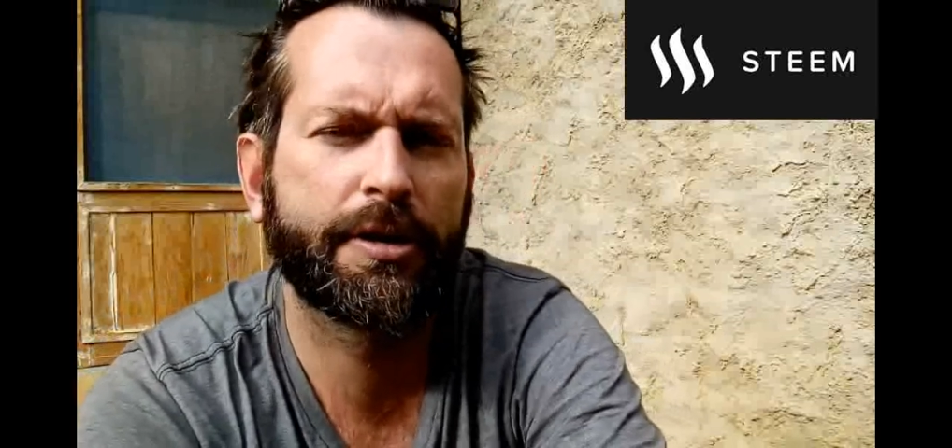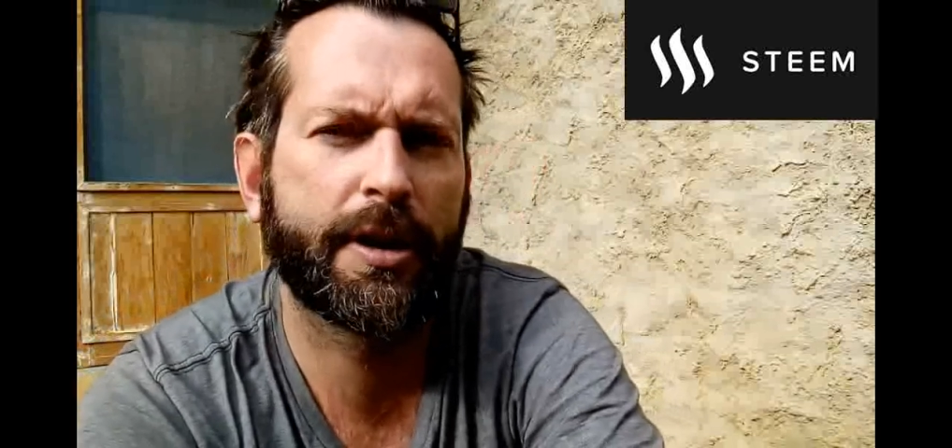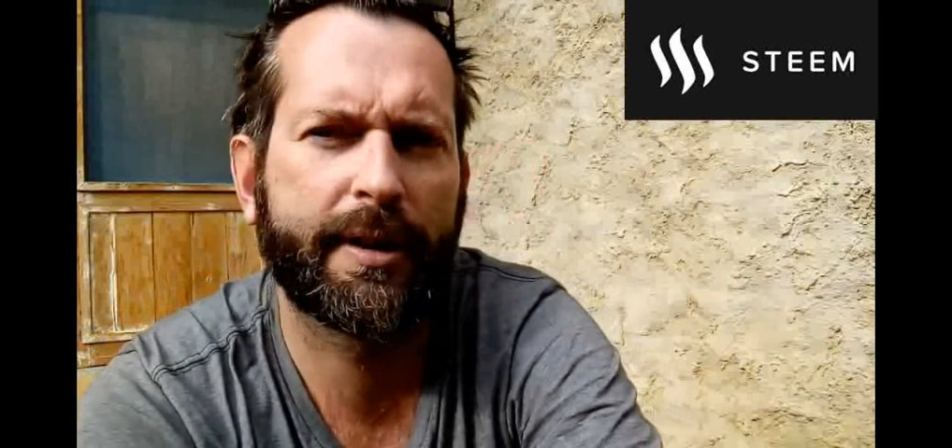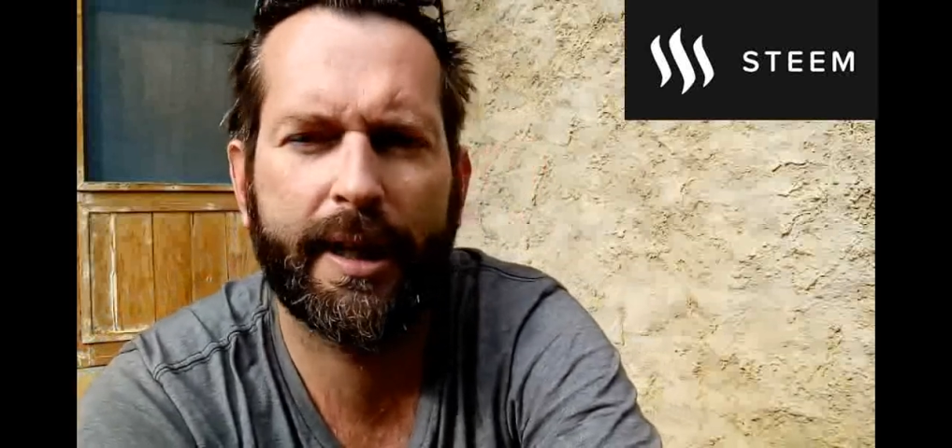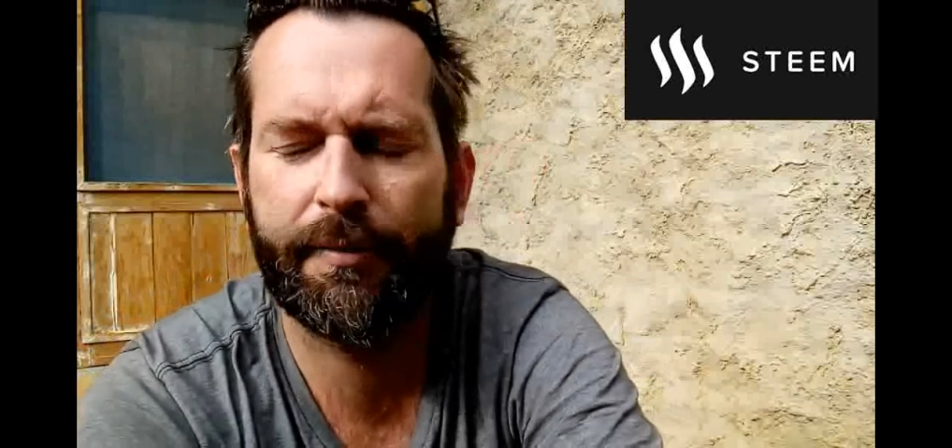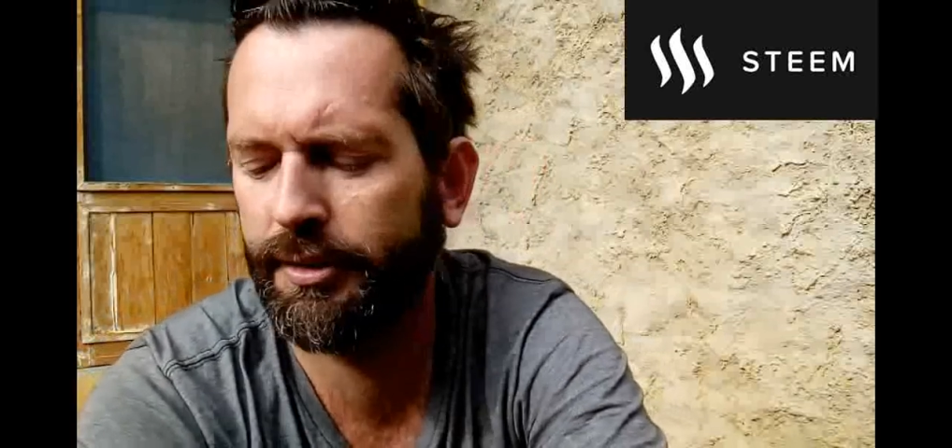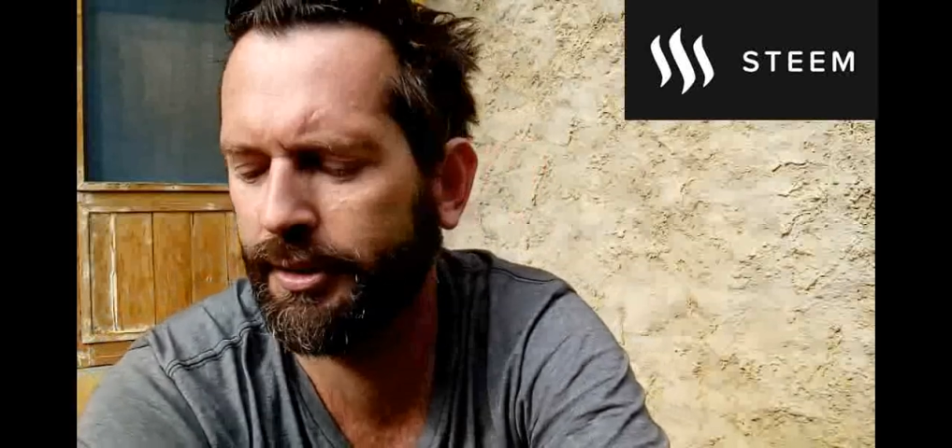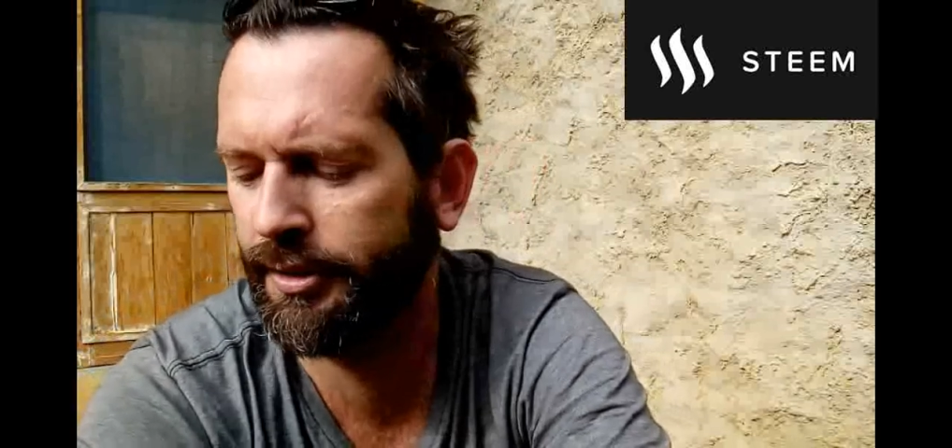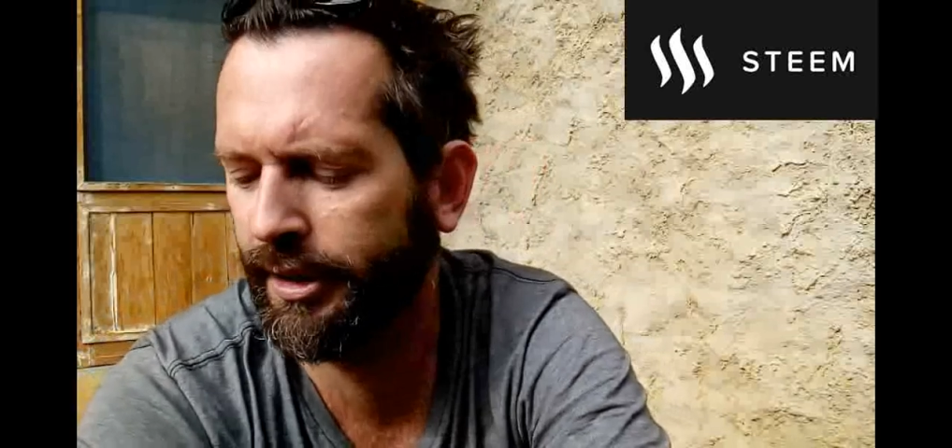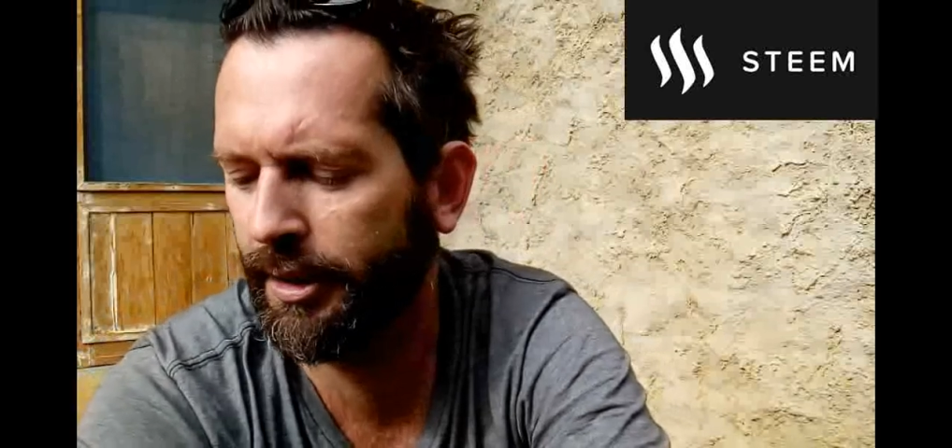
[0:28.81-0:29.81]
So I think everyone's
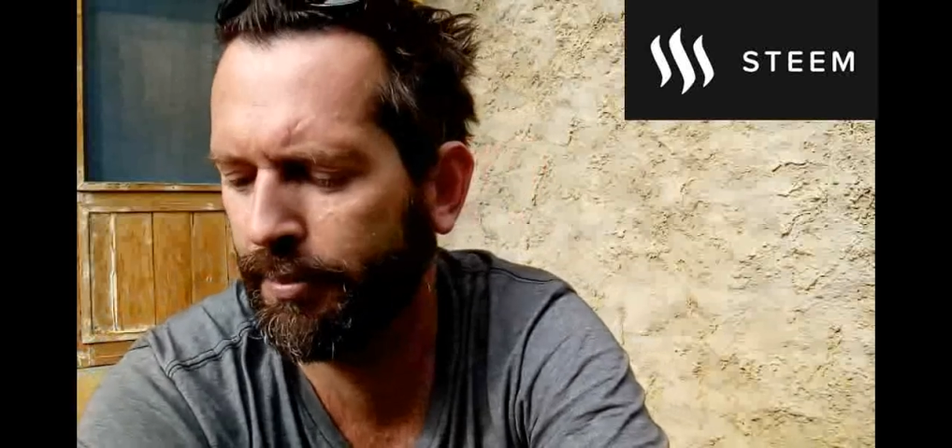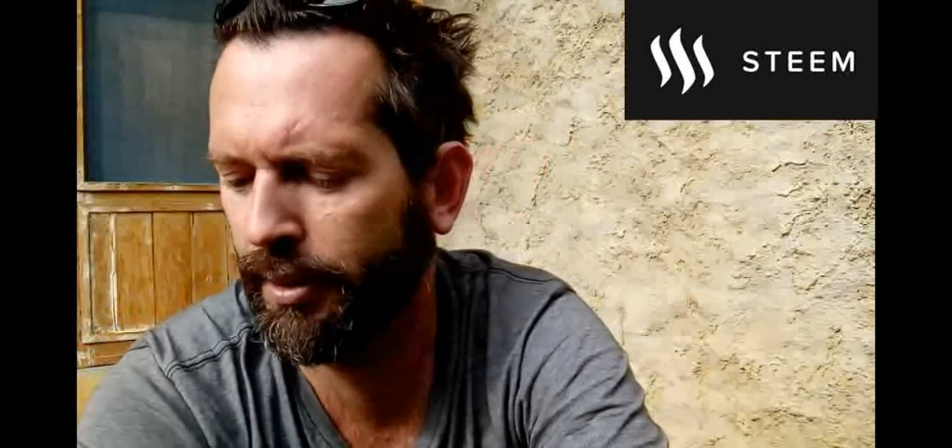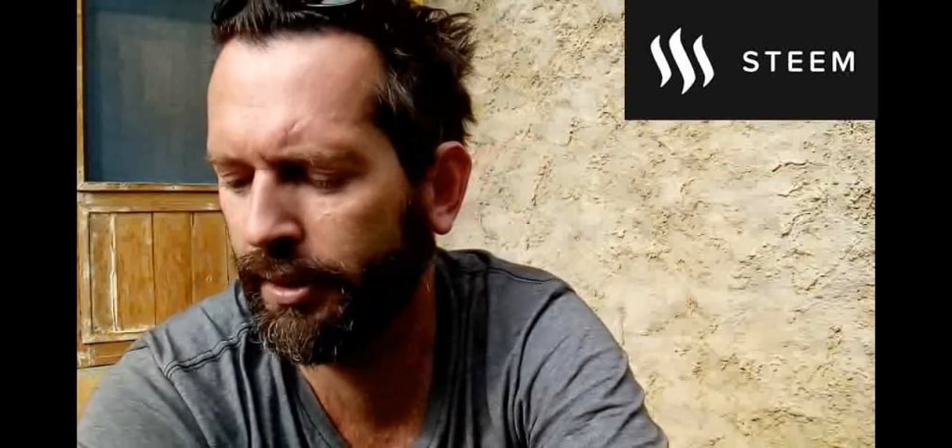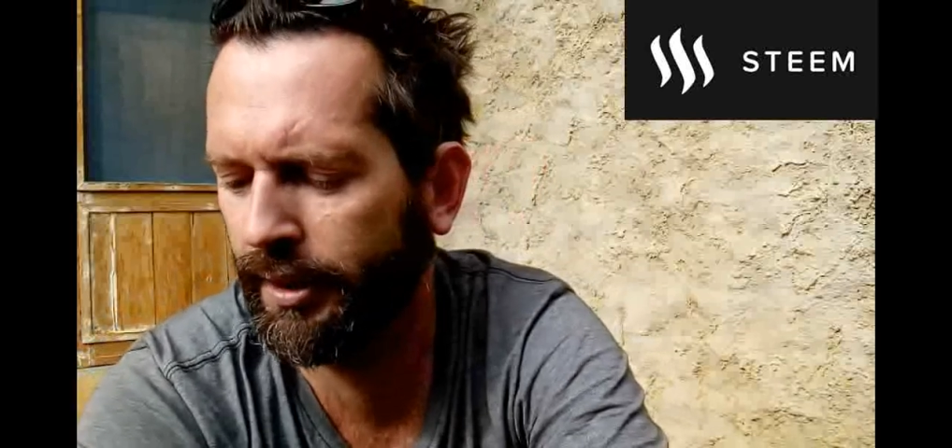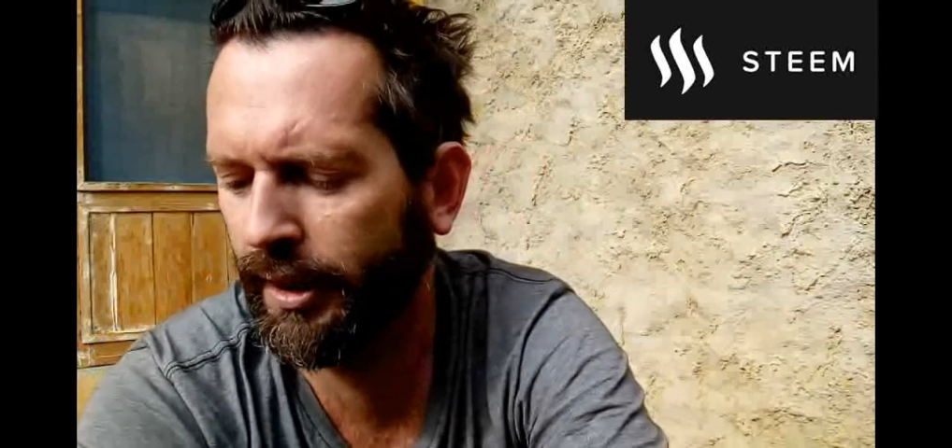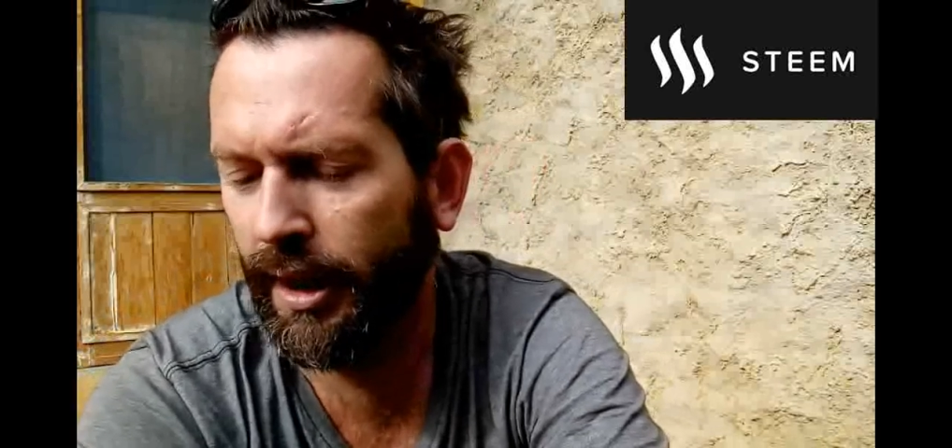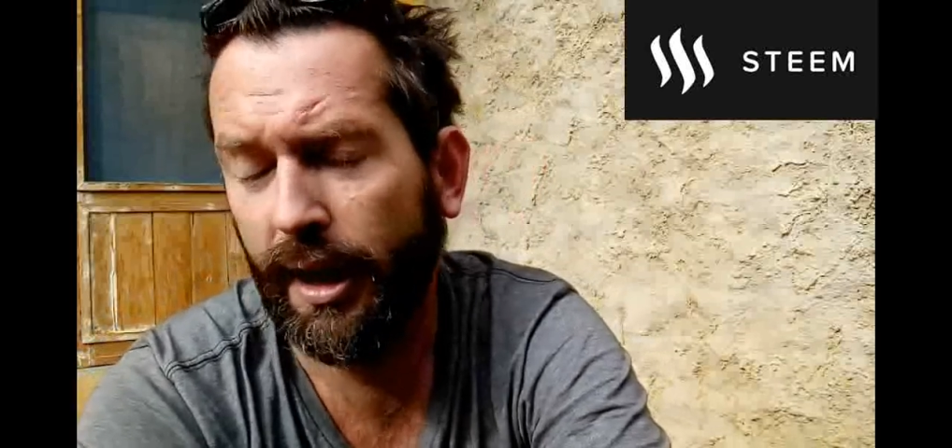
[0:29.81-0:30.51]
in the same boat.